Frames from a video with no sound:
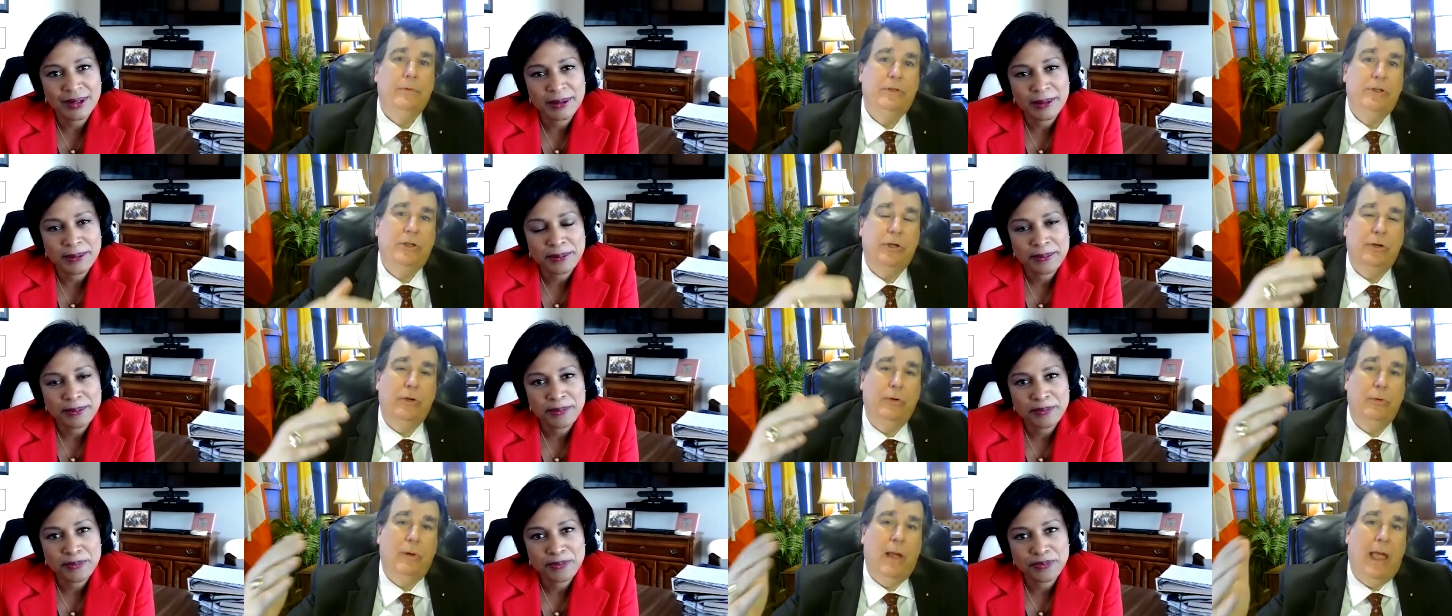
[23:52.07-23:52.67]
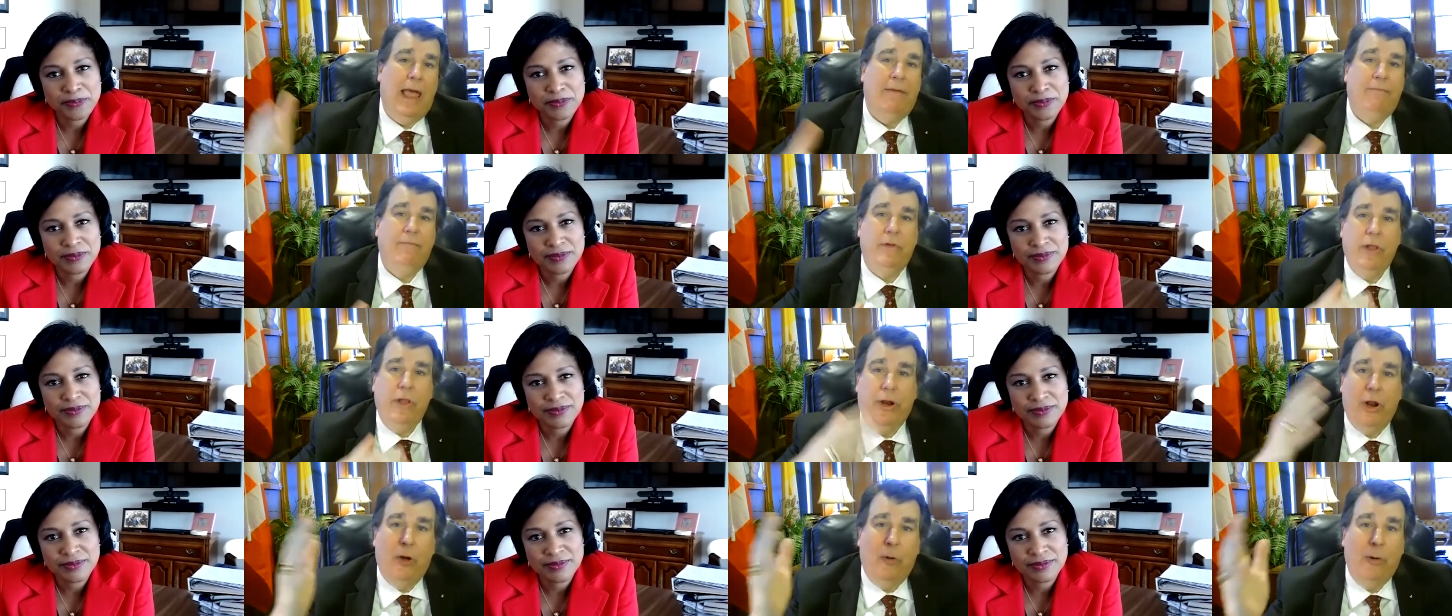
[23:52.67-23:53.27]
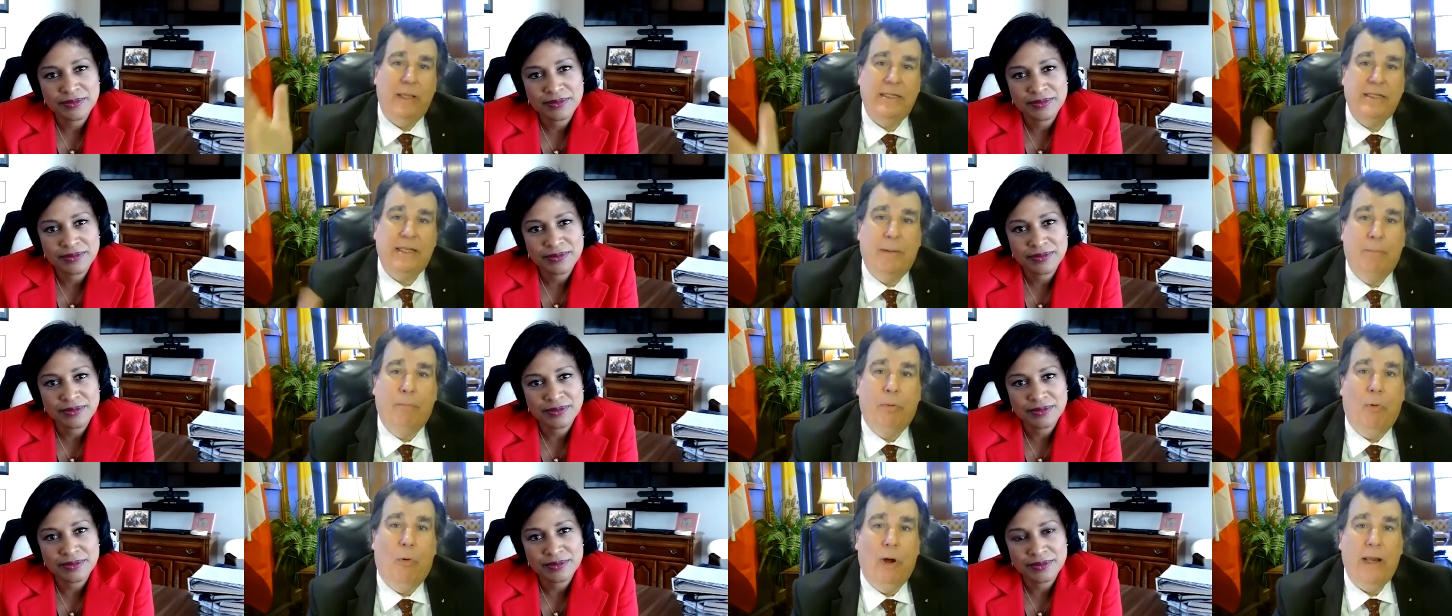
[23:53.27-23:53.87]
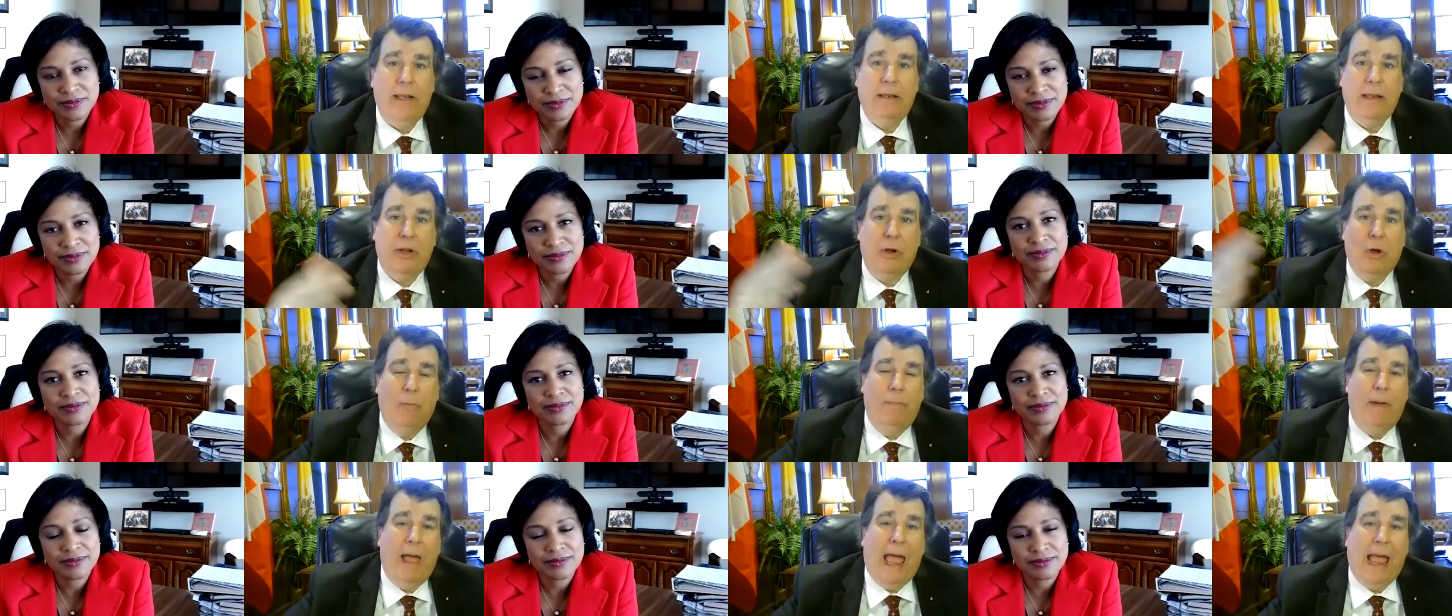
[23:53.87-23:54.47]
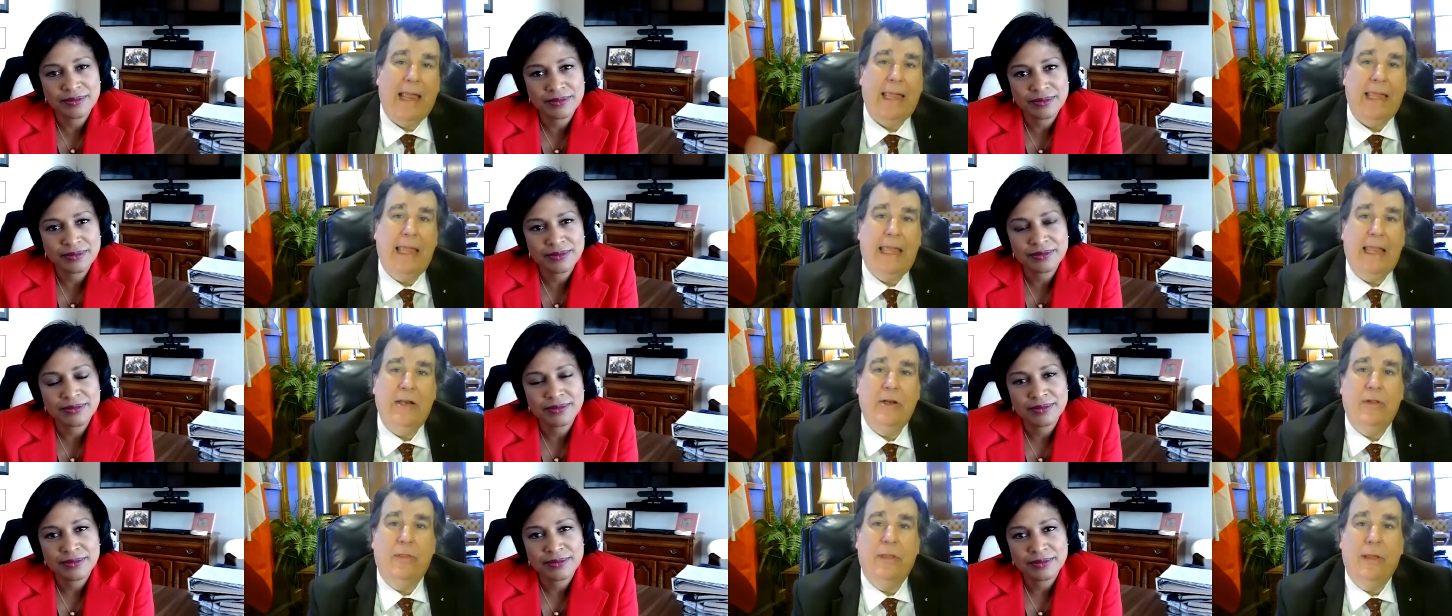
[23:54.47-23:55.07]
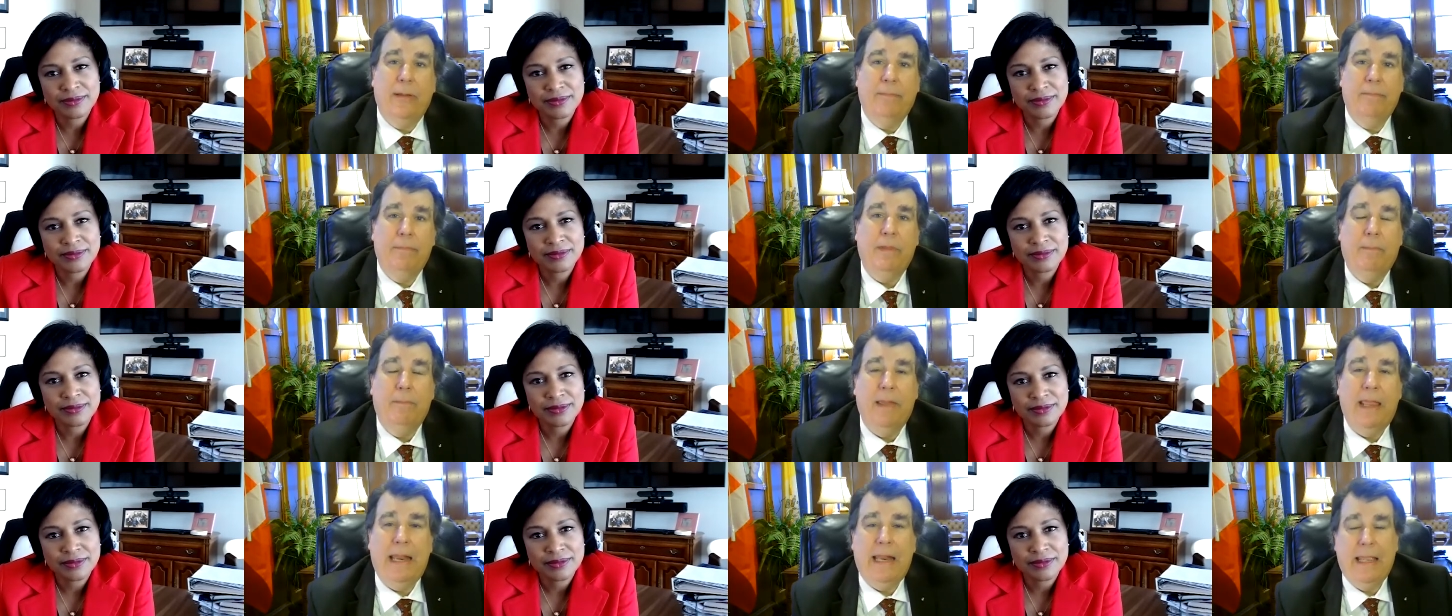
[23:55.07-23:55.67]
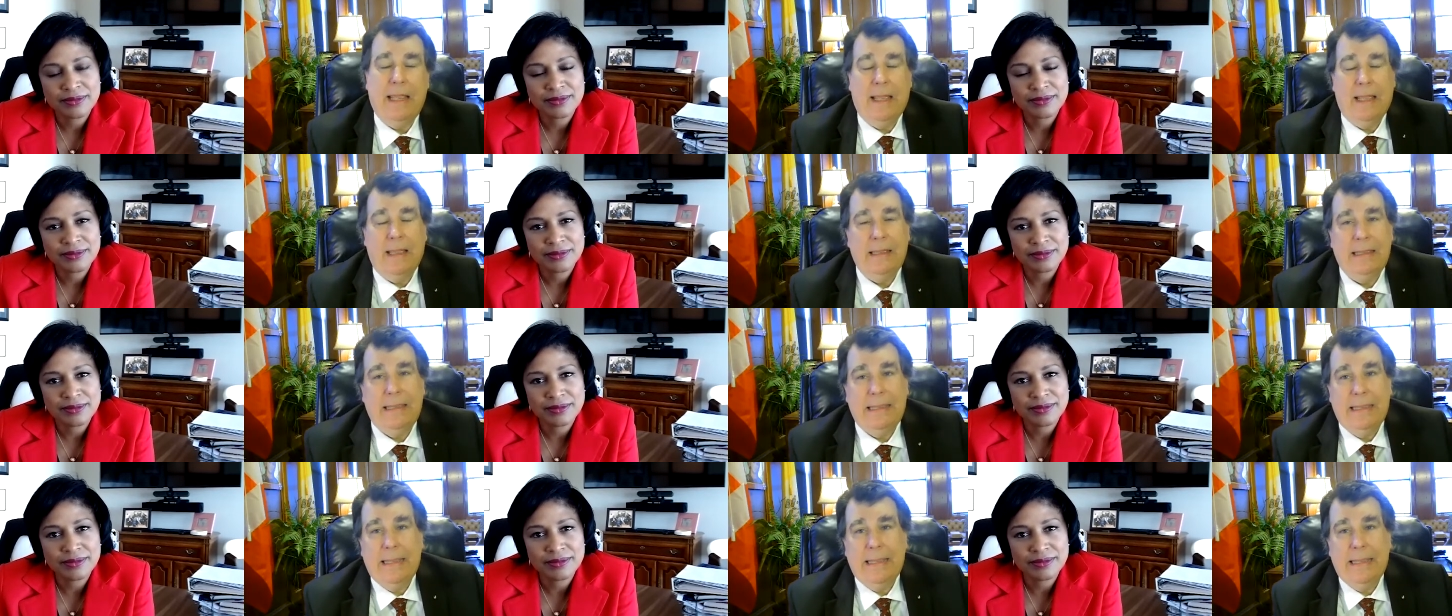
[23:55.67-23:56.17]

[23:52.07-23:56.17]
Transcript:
Speaker 1: to you know at some point go back into the the media,